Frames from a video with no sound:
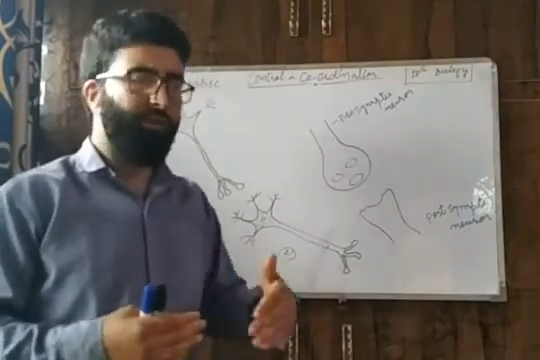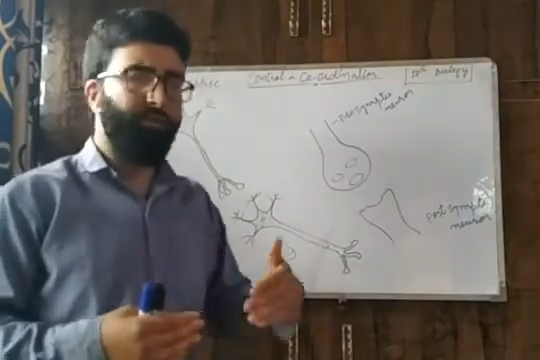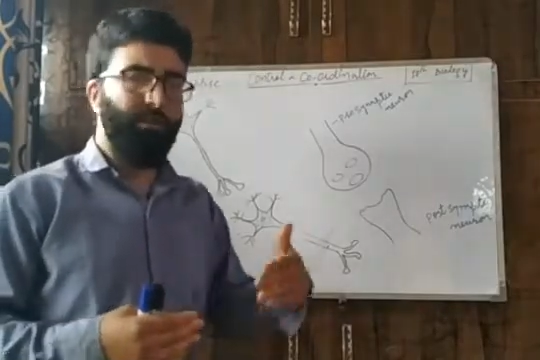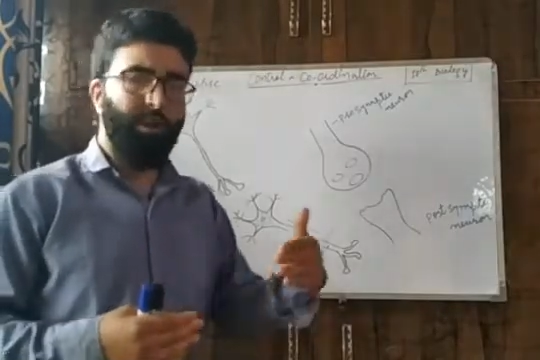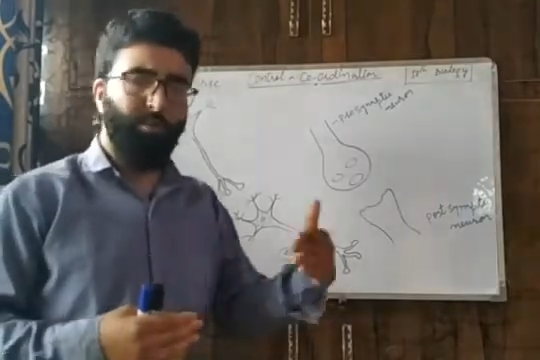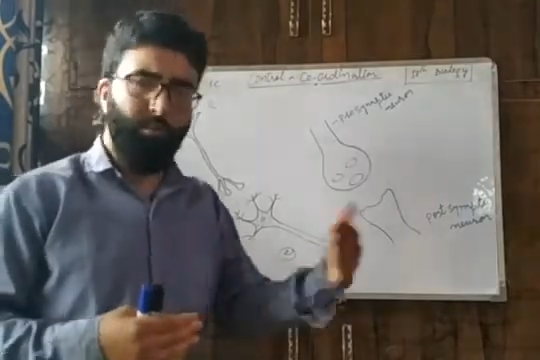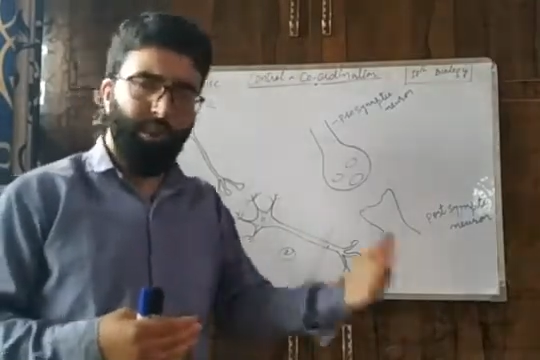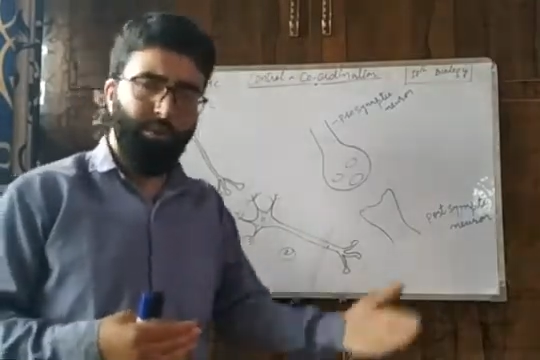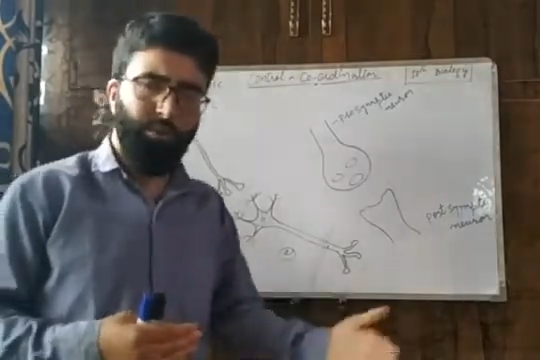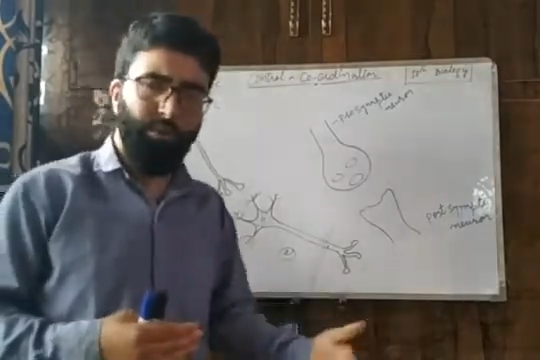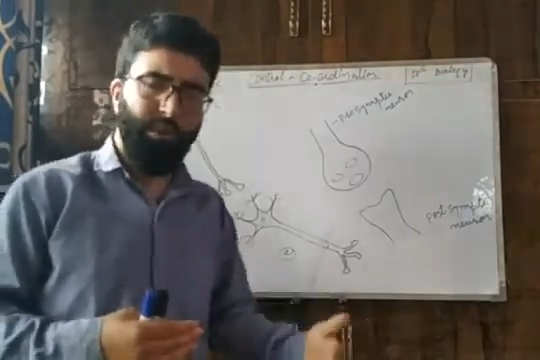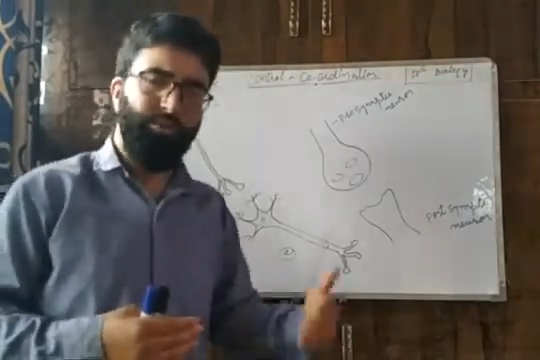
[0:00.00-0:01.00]
from one
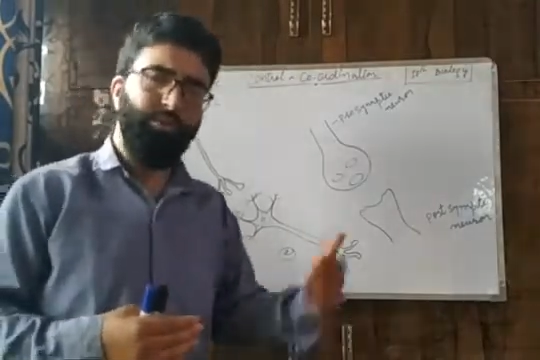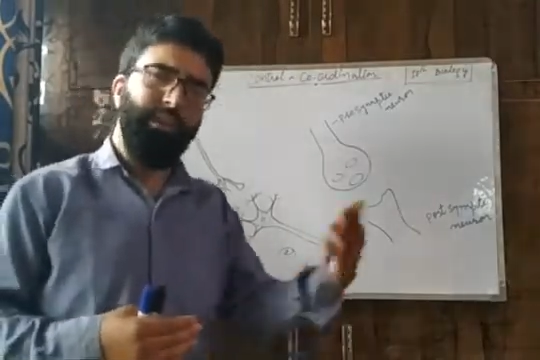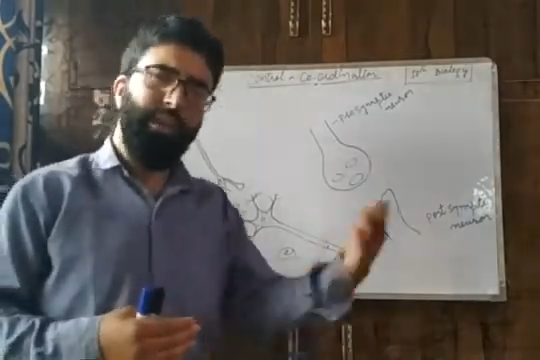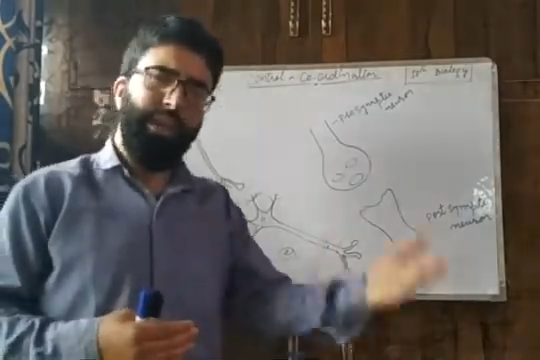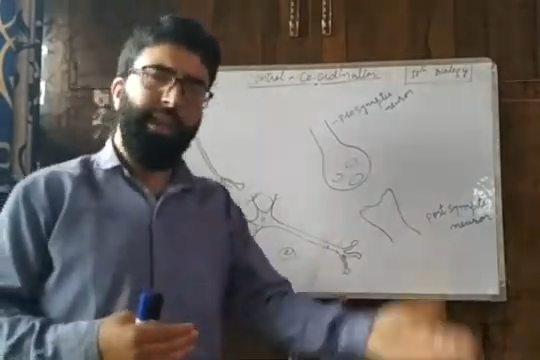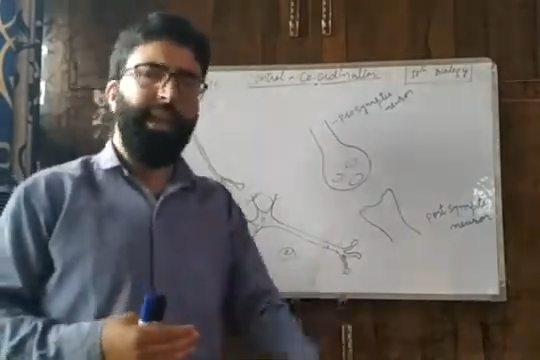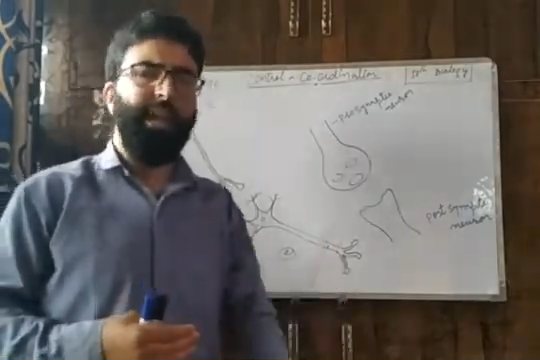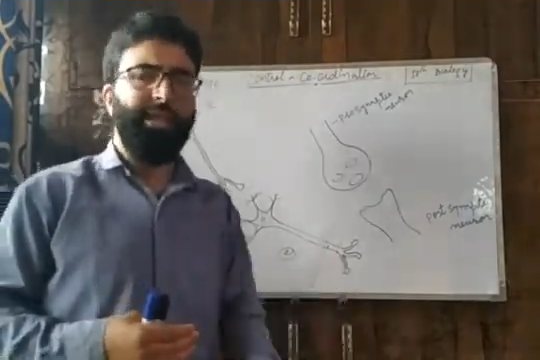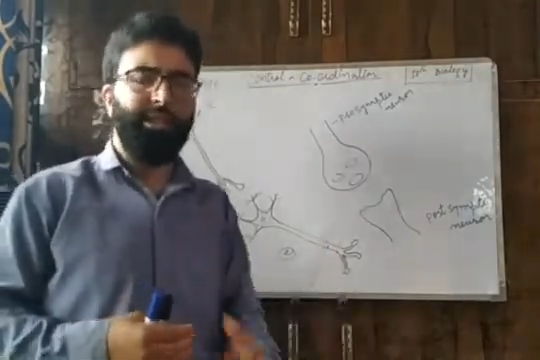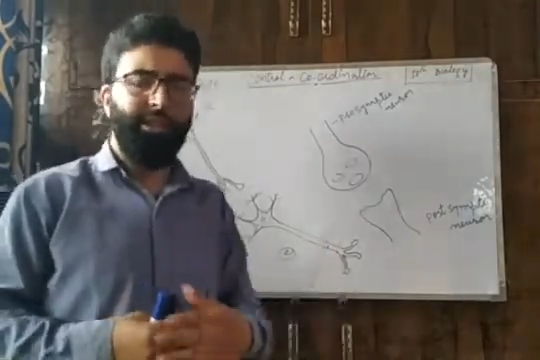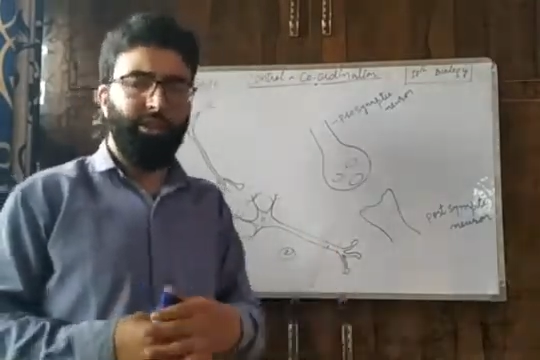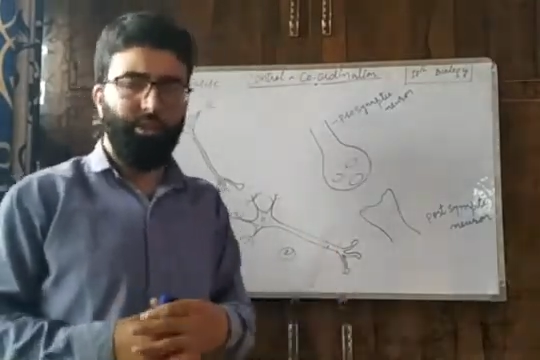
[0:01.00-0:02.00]
neuron to
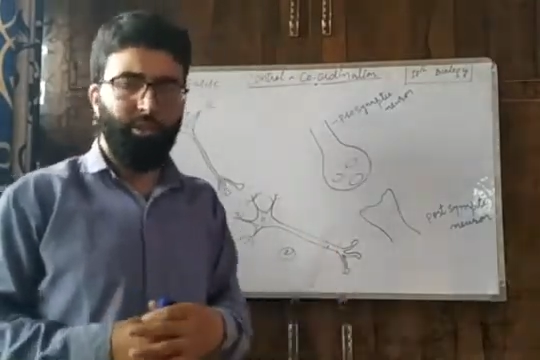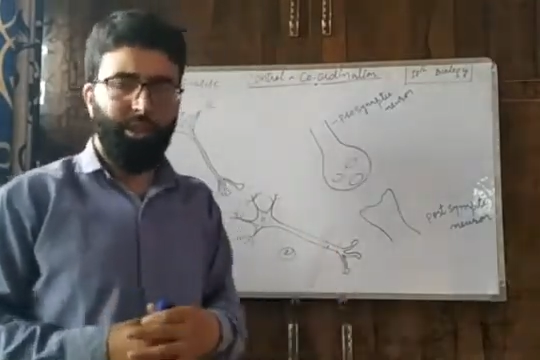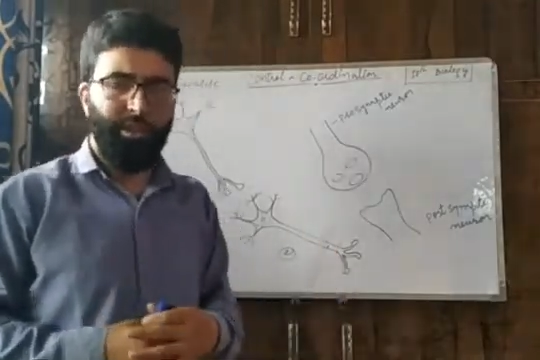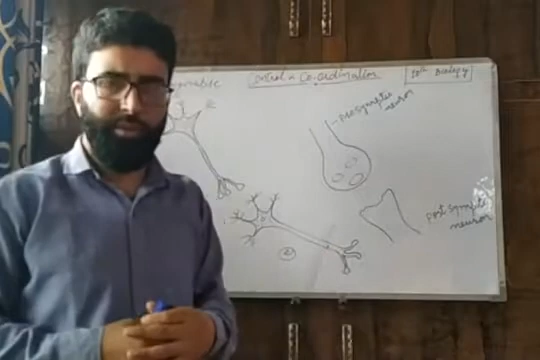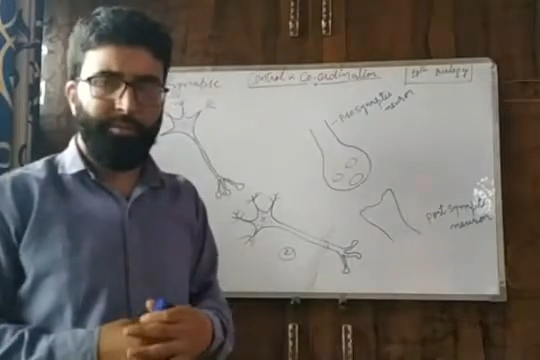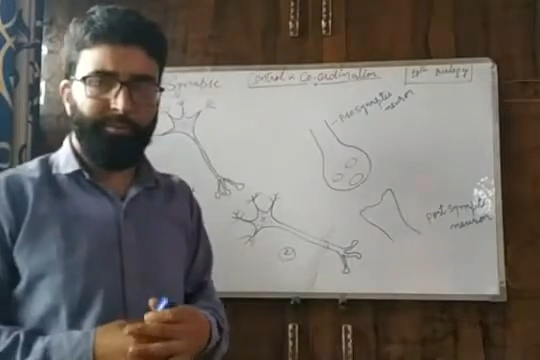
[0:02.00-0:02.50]
another neuron?